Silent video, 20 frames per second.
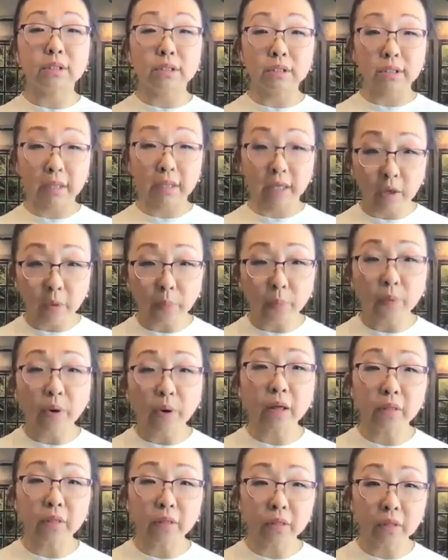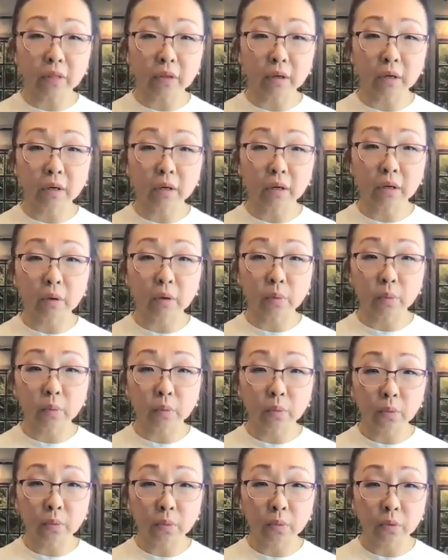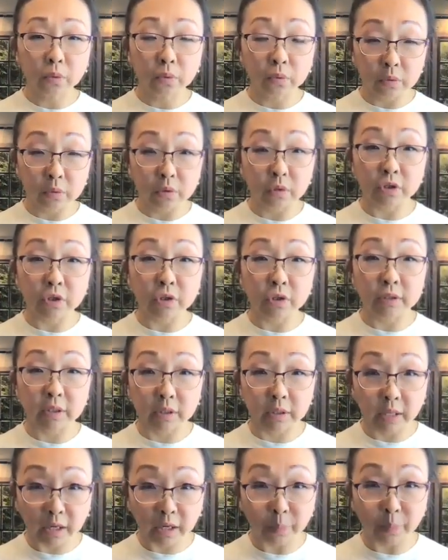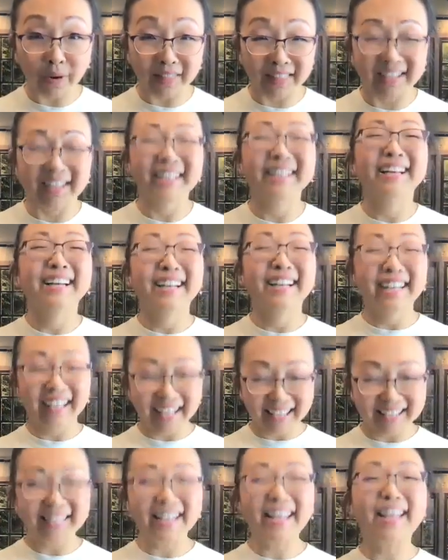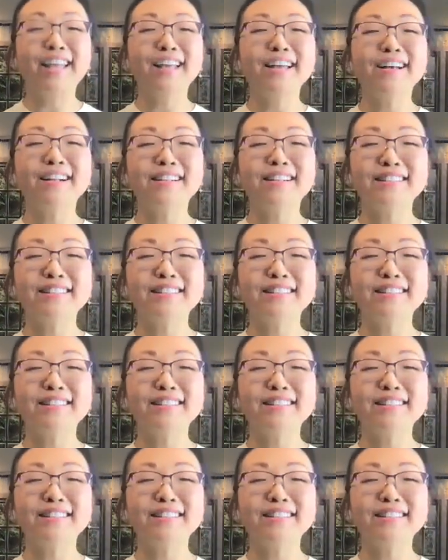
Take a breath. No, seriously, take a breath. Inhale.